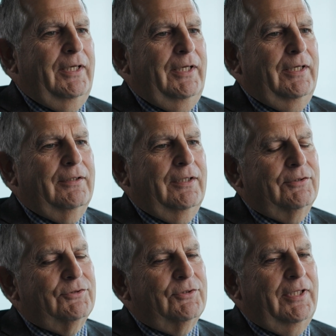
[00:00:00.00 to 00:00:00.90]
And
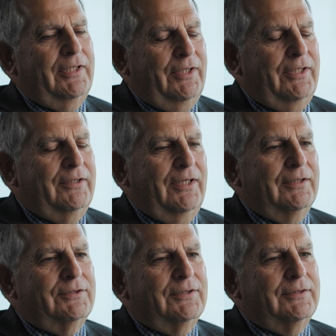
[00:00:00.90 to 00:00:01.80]
I think
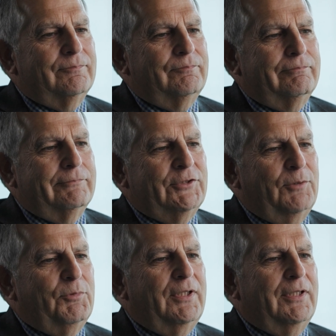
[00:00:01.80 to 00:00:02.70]
that's
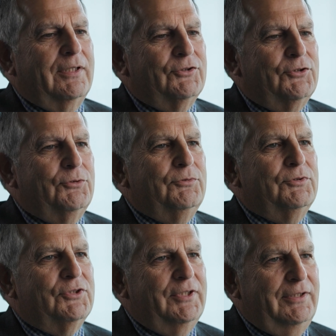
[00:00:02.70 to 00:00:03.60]
something that
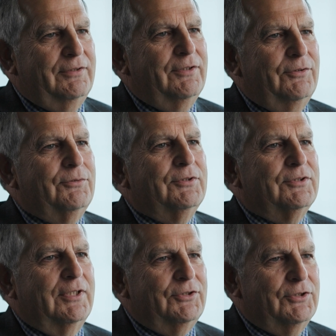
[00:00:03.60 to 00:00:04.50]
students need to do,
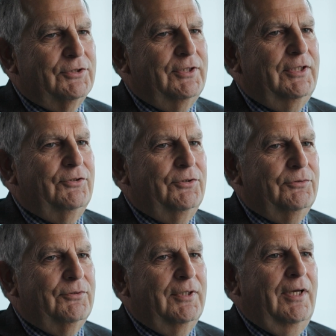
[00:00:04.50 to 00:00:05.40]
is they just need
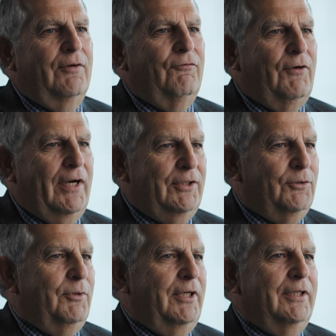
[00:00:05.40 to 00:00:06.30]
to find
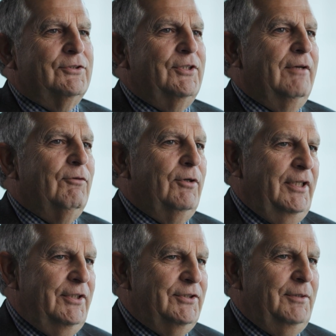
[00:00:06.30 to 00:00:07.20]
a way. It's never
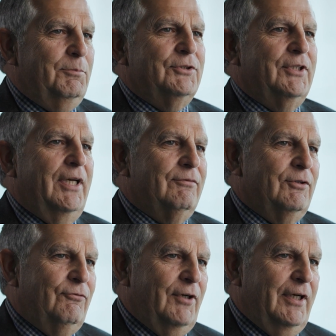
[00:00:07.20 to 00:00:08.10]
easy, but you have
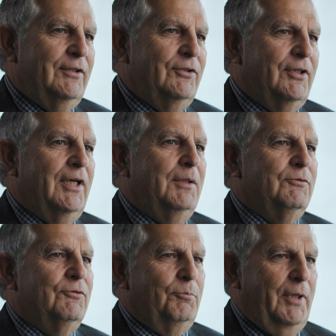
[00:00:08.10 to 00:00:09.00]
to find the time.
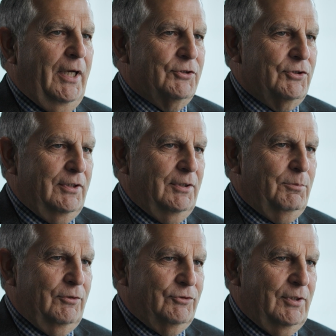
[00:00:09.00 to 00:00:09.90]
If you're passionate
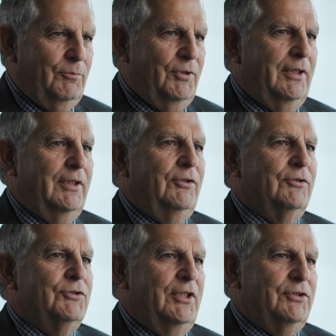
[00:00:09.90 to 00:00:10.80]
about something and
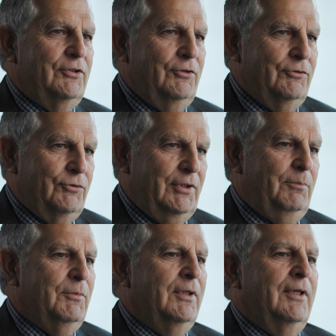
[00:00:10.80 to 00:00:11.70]
you're chasing your
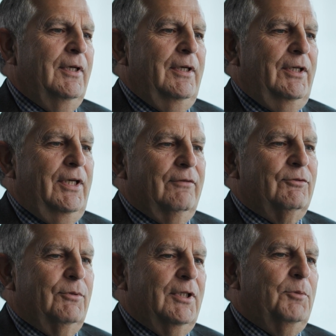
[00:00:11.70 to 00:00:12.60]
dream, you have
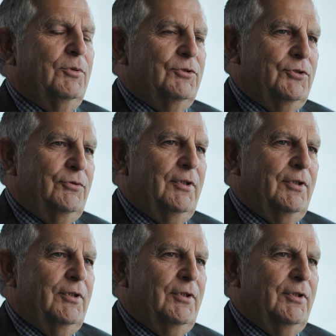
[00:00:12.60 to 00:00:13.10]
to really pursue